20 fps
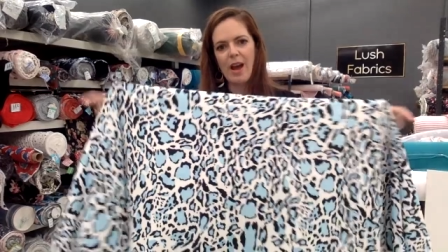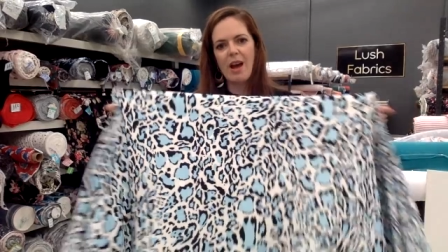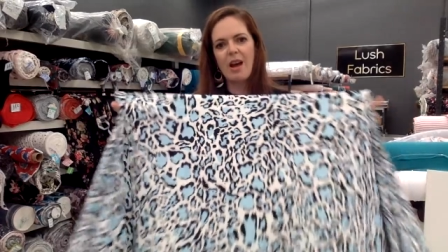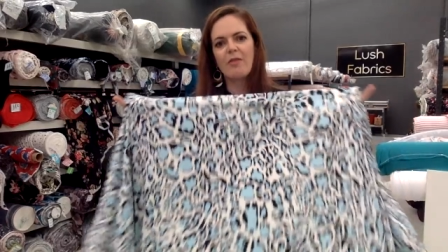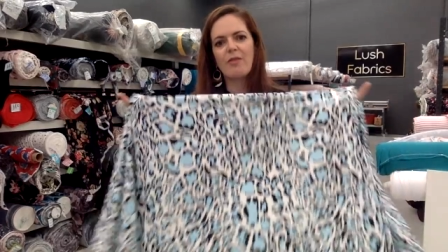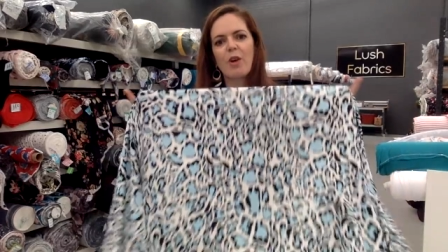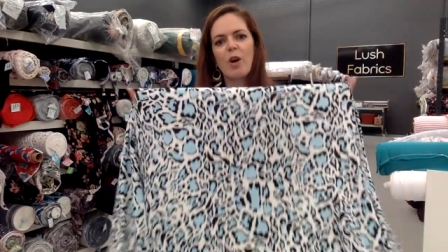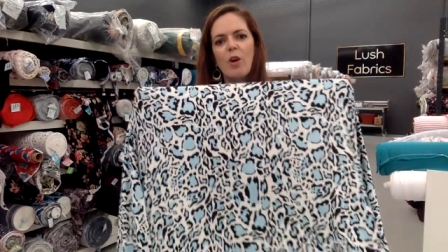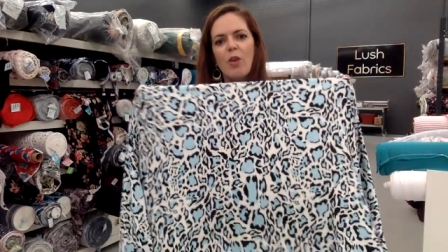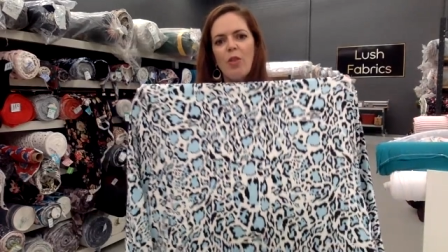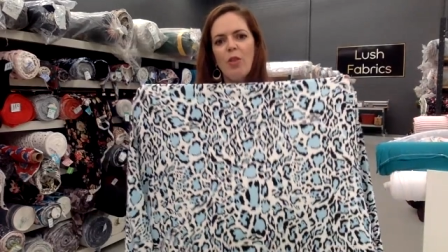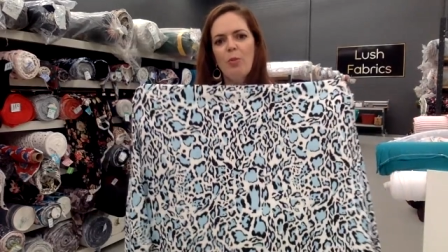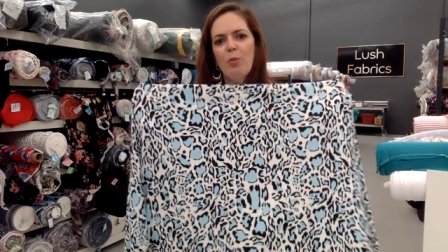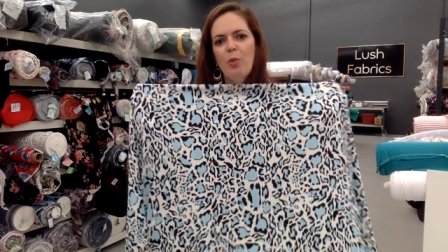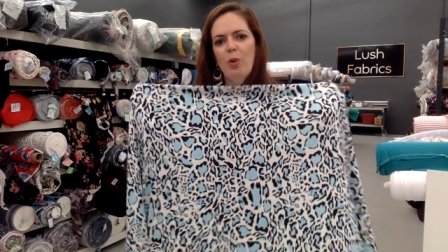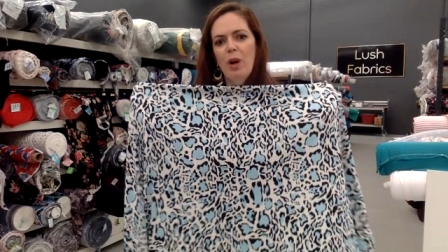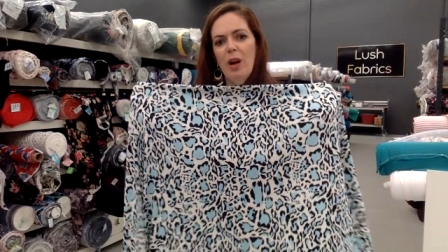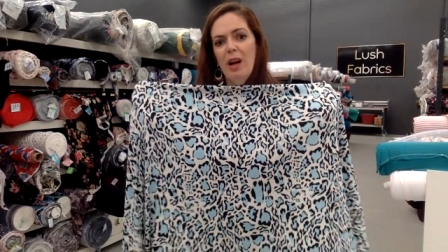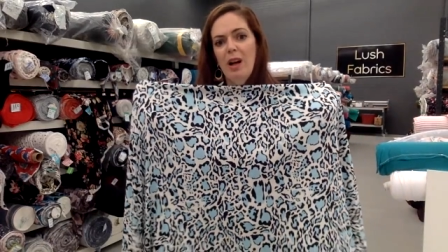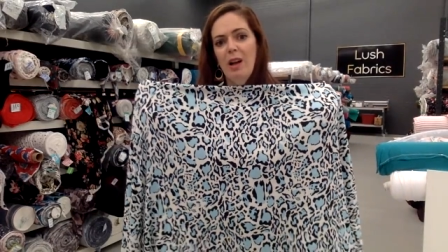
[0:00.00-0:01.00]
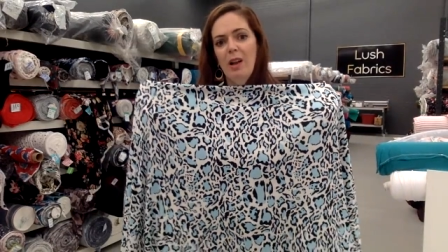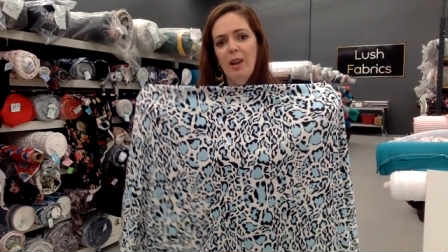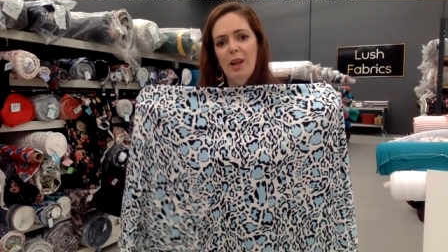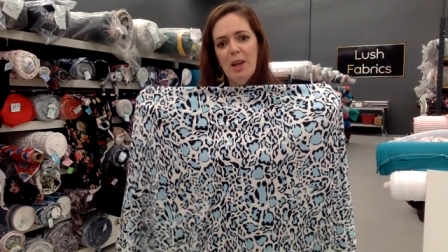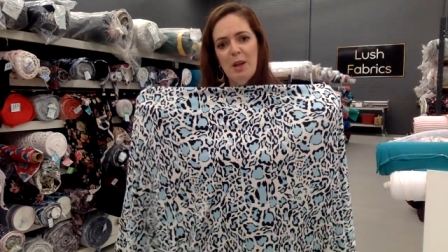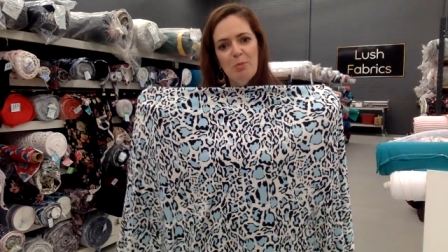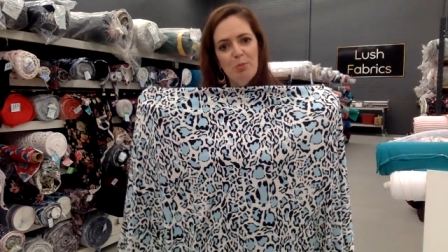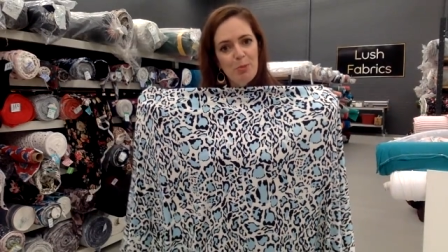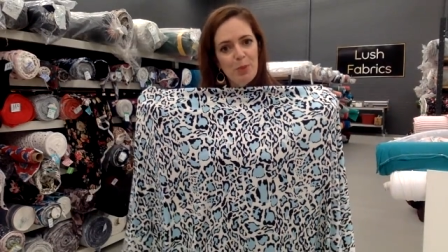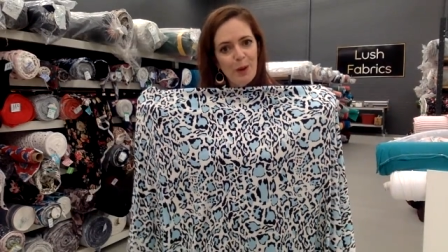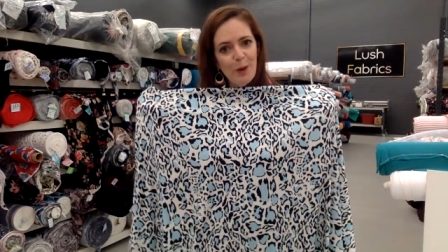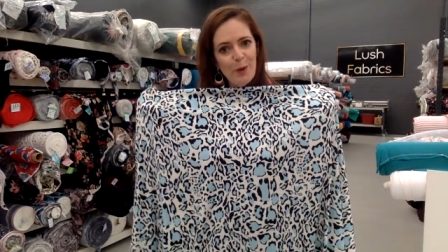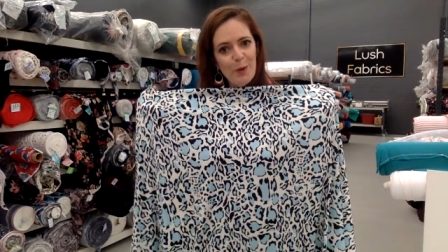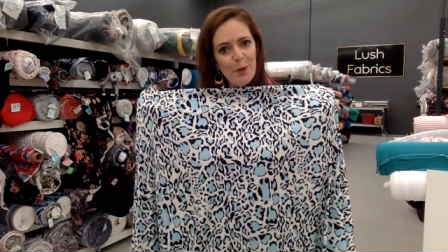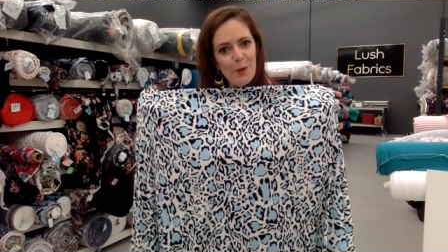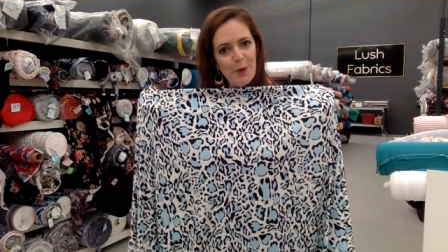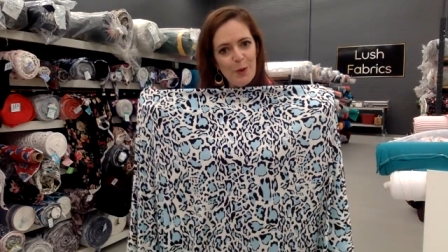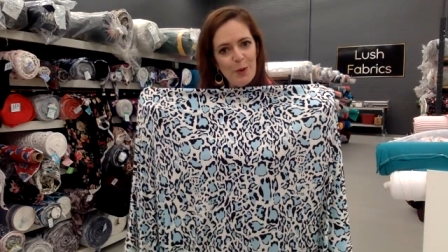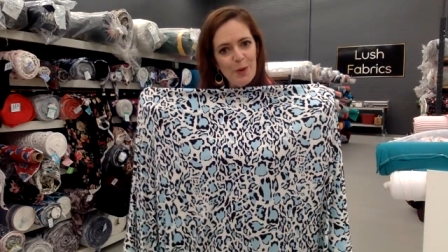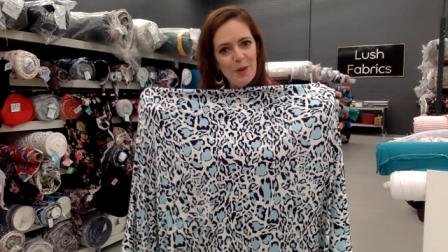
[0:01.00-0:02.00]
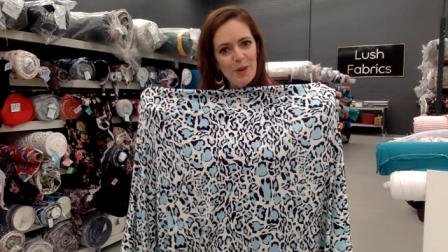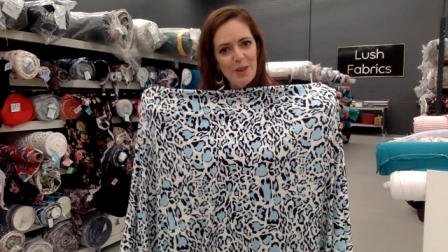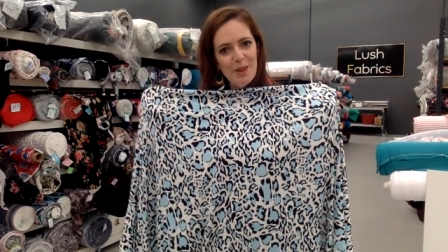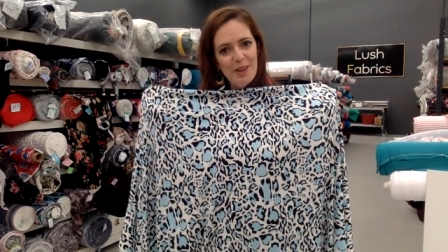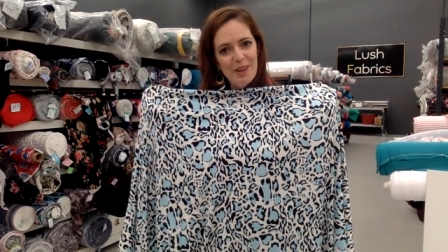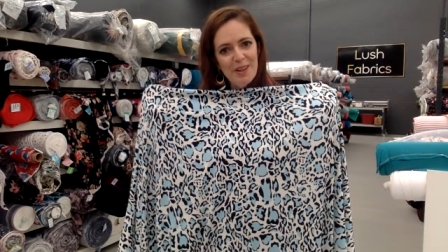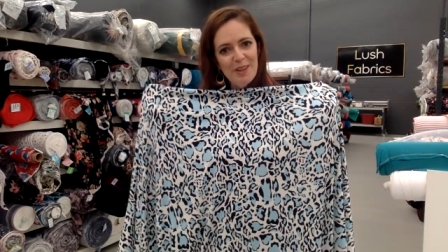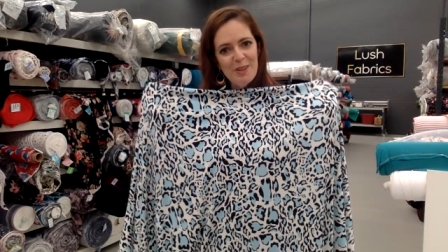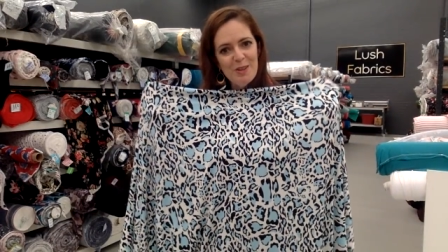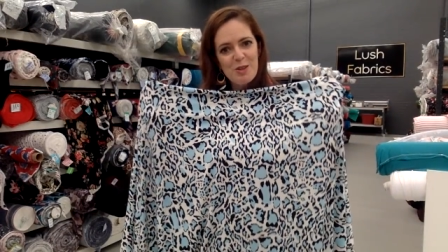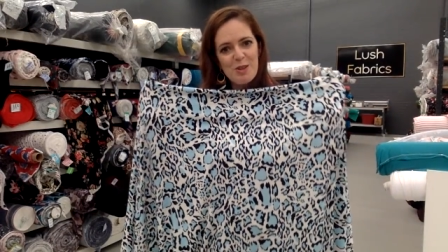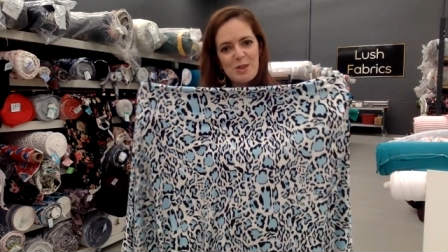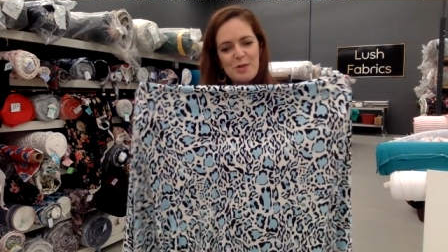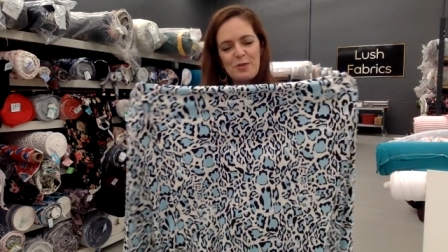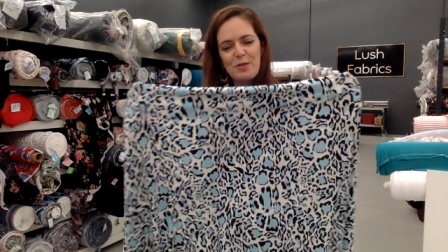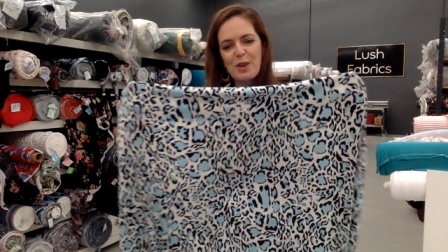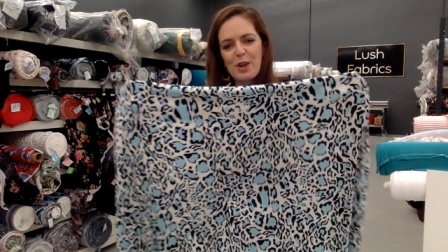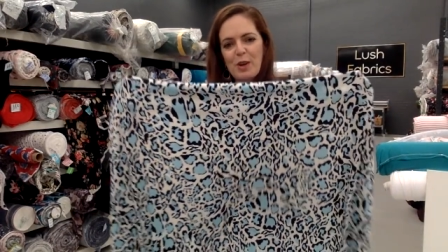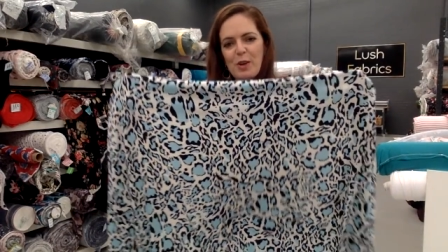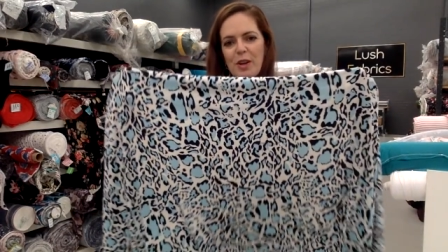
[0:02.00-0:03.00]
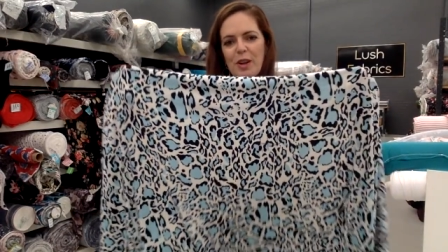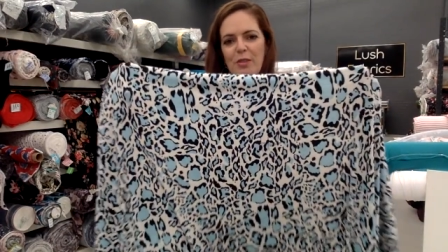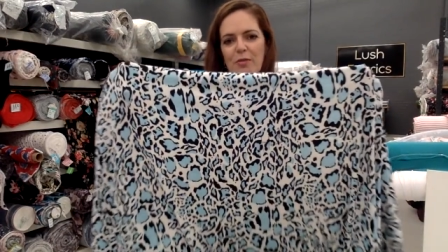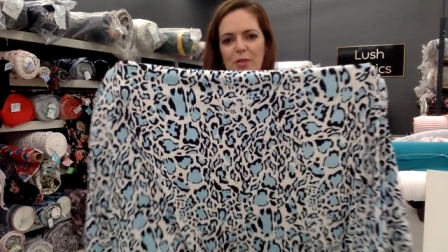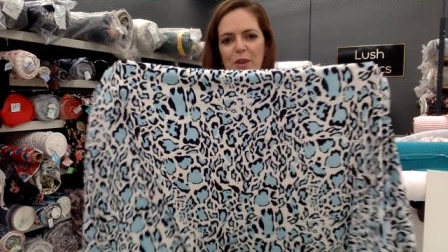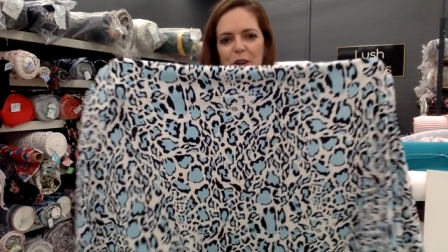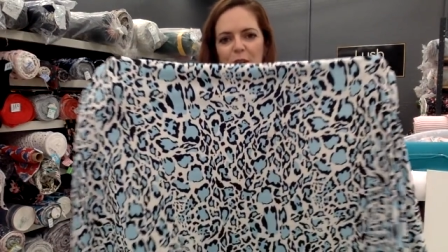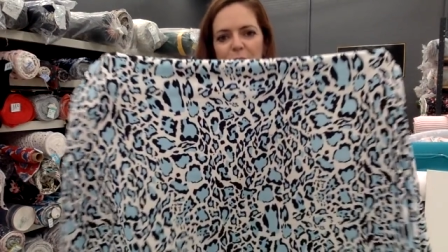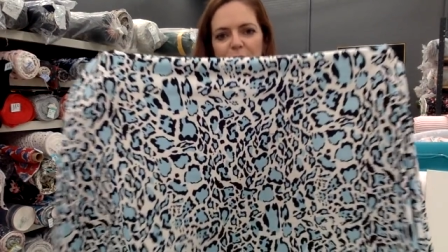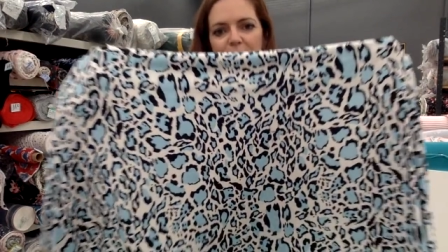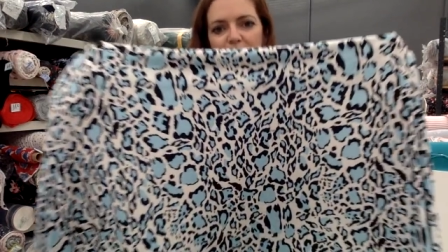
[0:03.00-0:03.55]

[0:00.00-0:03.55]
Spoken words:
have On the Prowl in blue, which is very, very